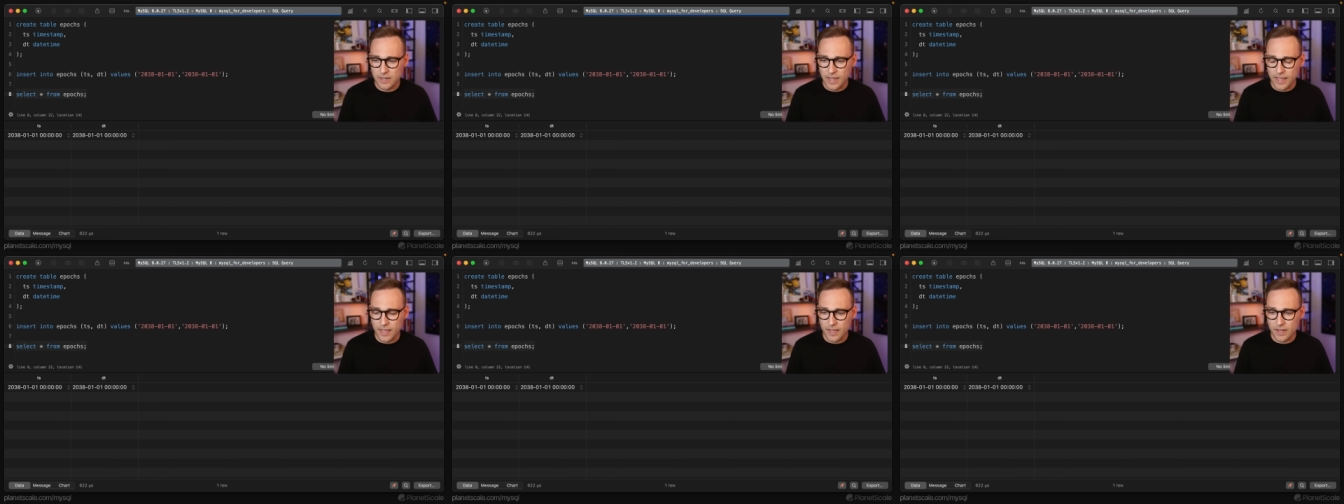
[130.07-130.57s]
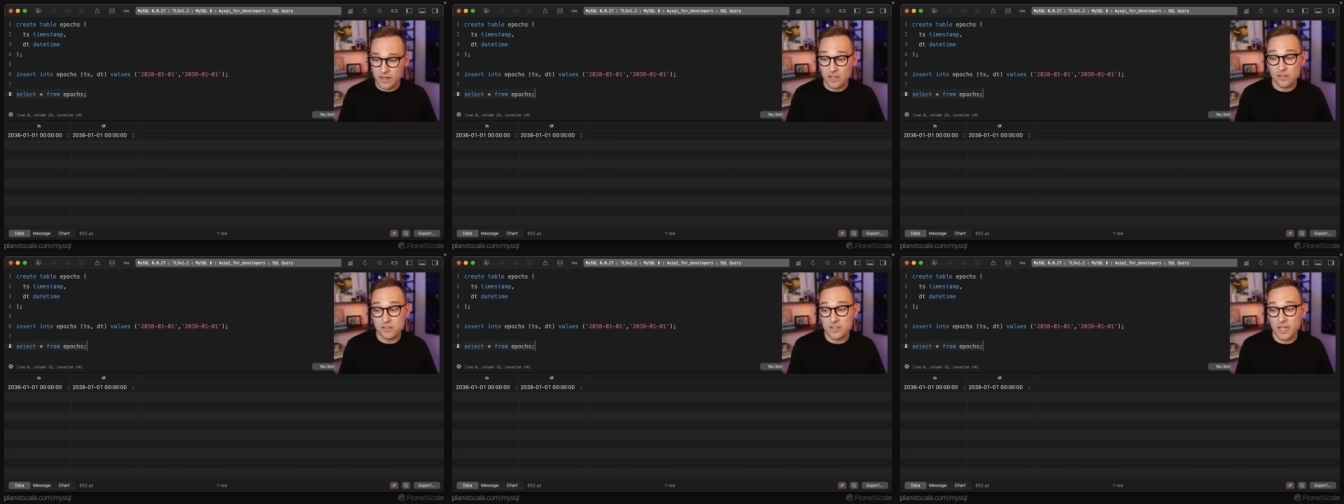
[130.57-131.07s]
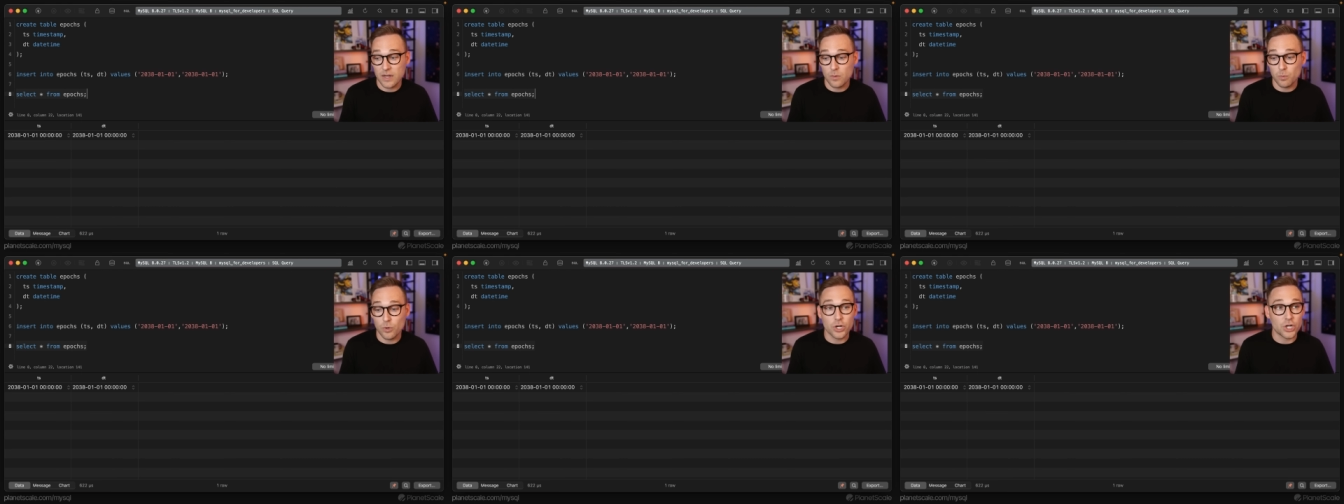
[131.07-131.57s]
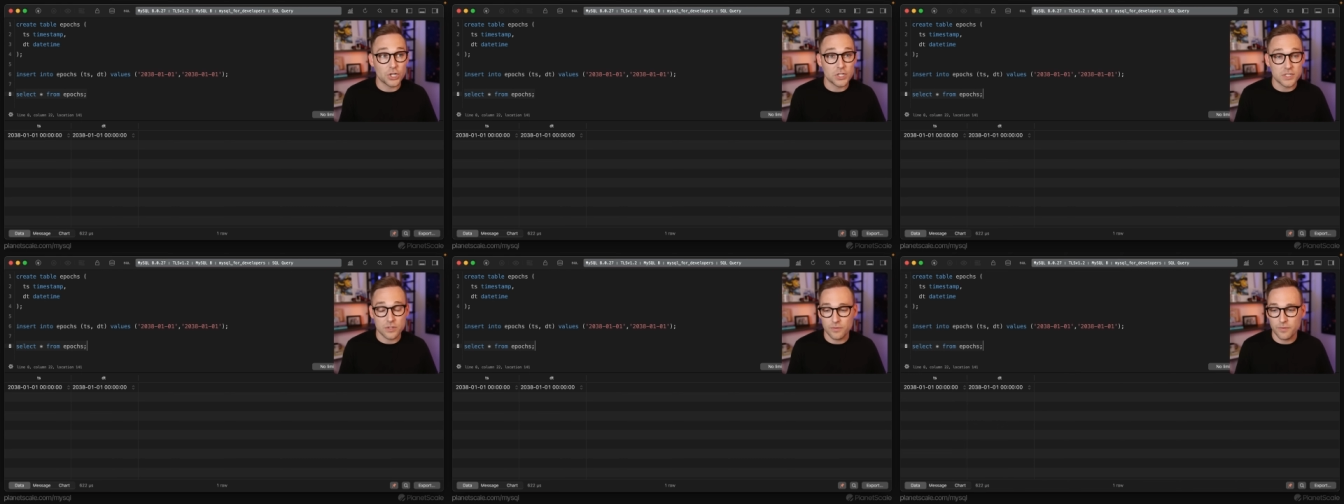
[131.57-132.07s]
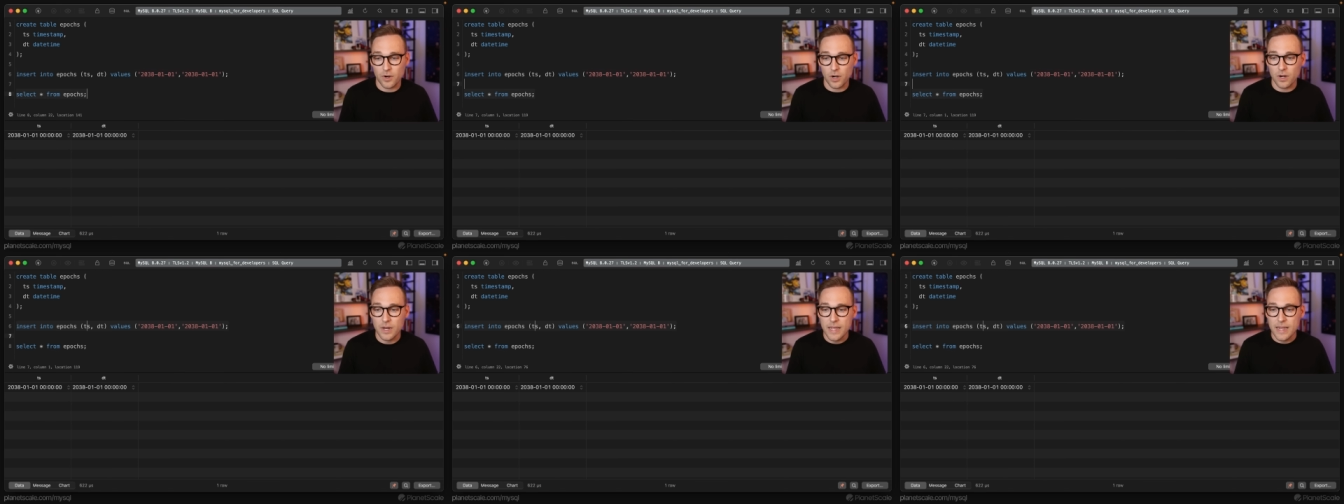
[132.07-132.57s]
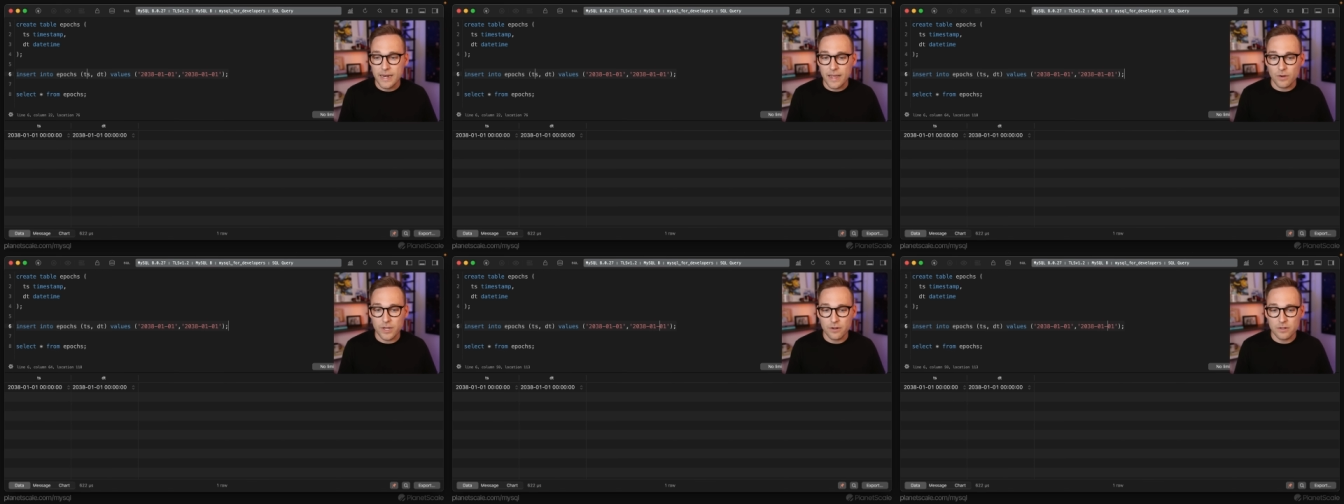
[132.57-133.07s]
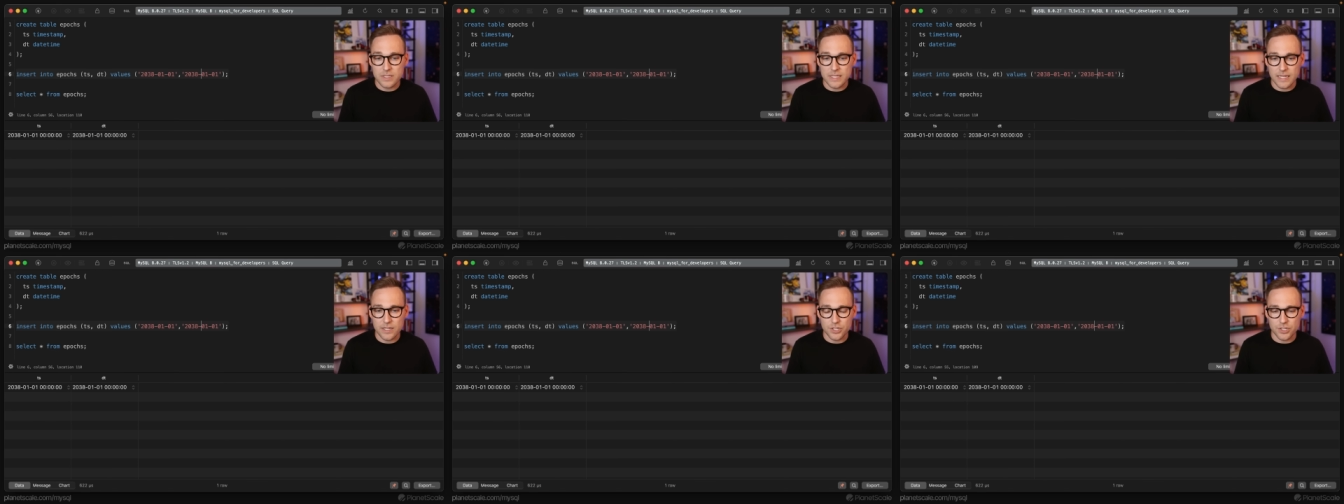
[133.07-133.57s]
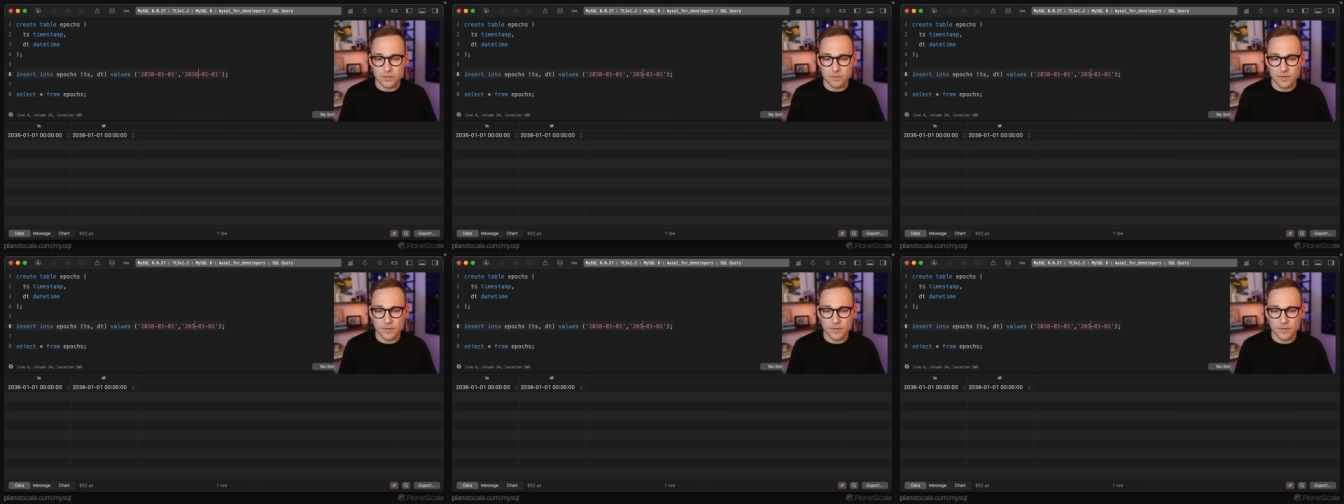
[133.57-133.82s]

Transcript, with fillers: and it looks like we're good so far. Now here's the issue.